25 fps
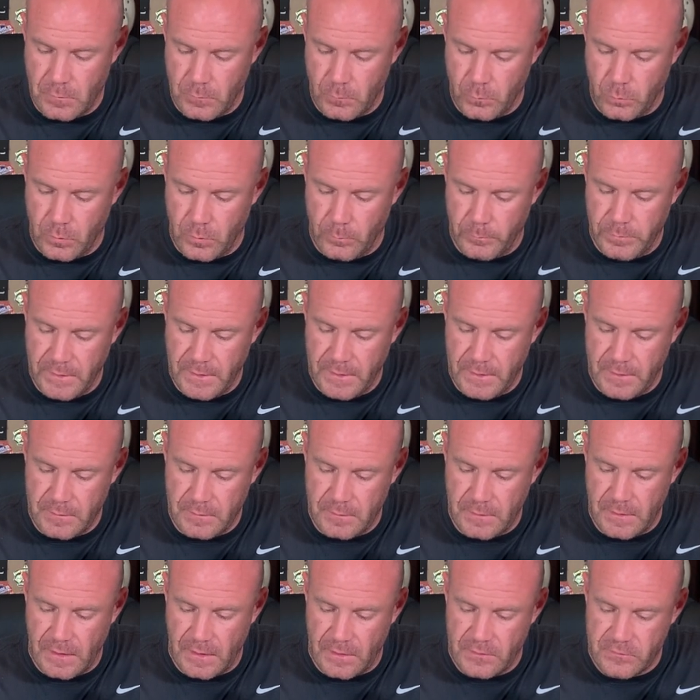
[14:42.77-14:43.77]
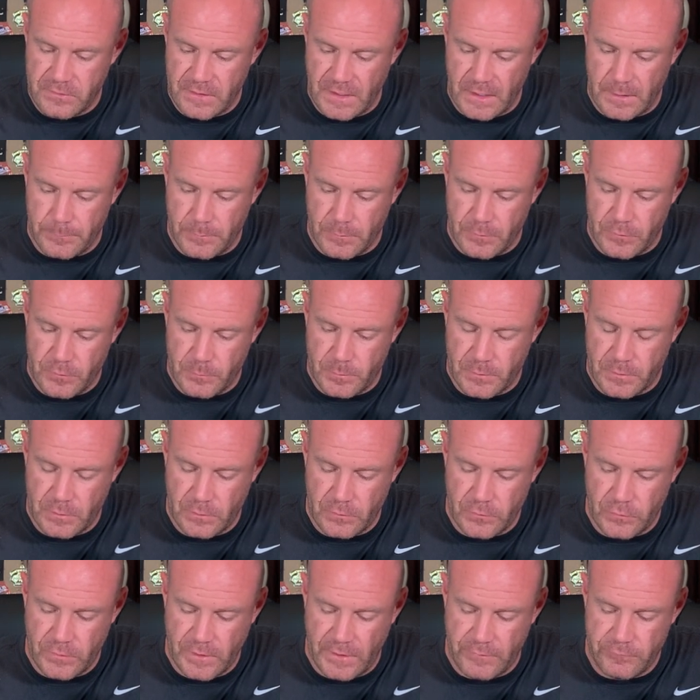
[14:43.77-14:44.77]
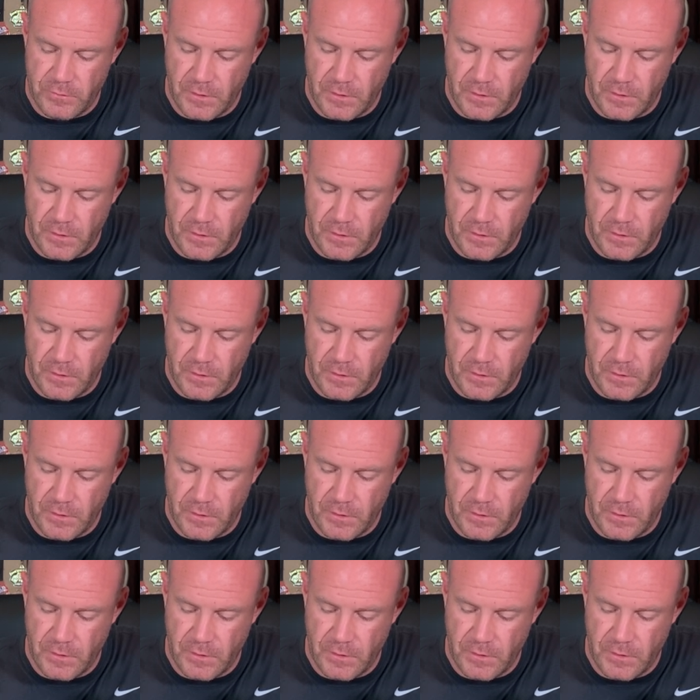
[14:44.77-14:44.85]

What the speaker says: will be examples because they've